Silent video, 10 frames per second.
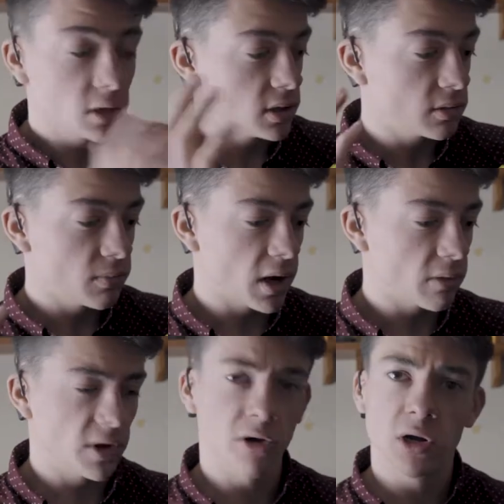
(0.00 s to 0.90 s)
It's not
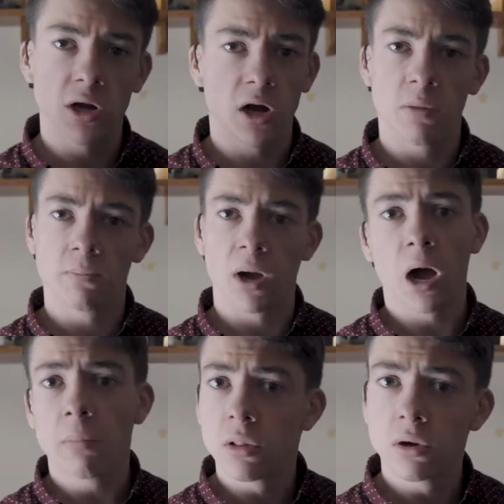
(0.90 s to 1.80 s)
very
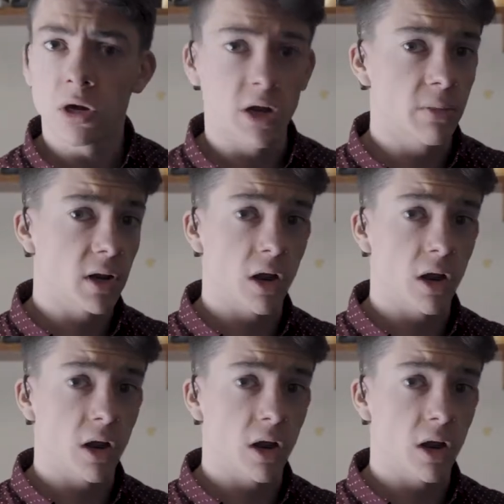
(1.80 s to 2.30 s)
popular or anything.